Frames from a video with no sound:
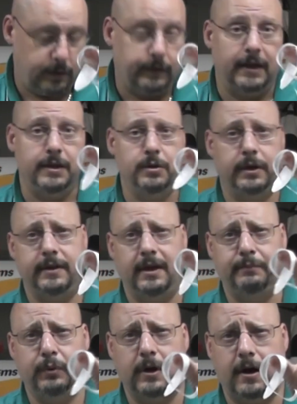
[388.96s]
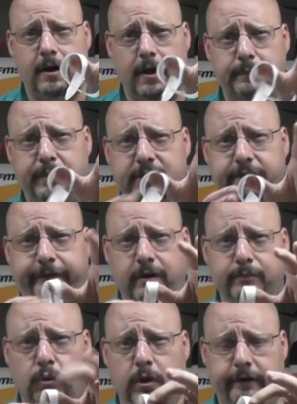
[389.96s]
that you can then put on another piece of
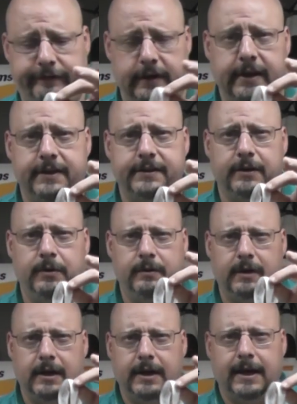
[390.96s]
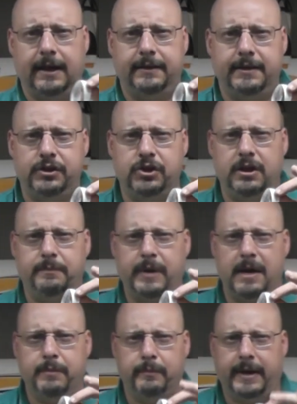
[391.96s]
foam board if you need to. And I got this sheet of
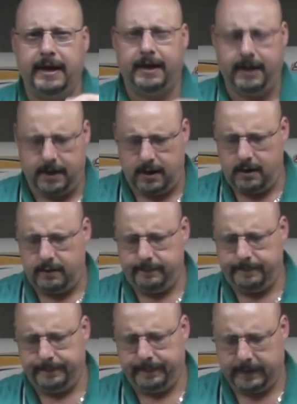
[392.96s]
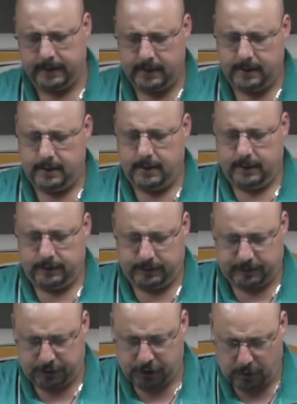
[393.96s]
paper back here
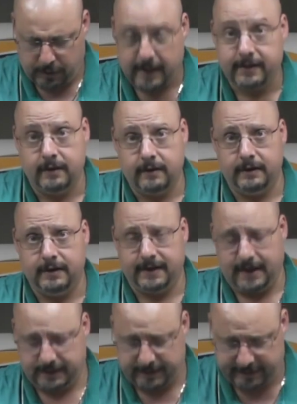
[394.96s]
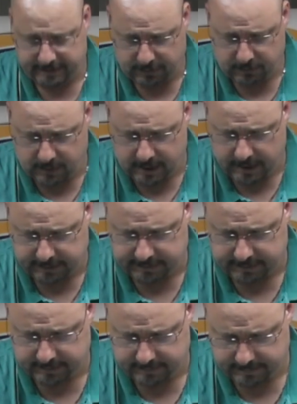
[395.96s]
just to show that this actually still
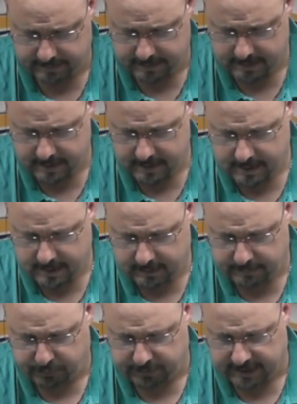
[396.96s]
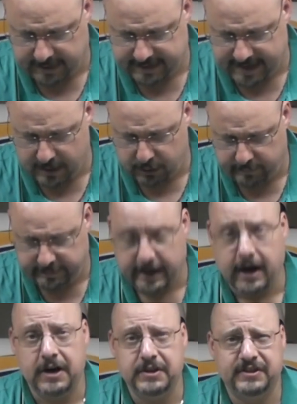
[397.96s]
works. And put that down over
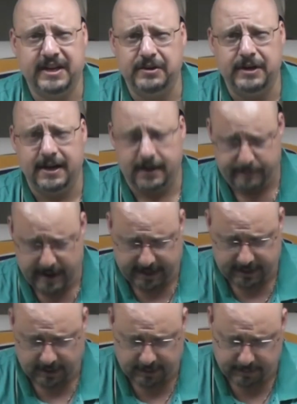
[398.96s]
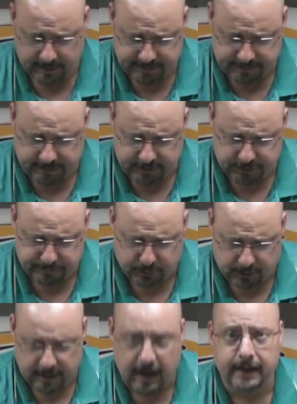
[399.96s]
there, and say you needed to make another one, so you just
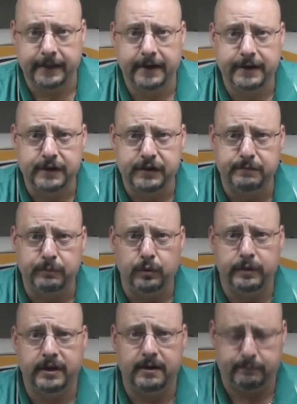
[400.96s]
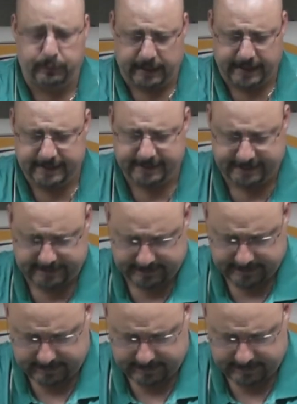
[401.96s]
put it on there, you smooth it in place.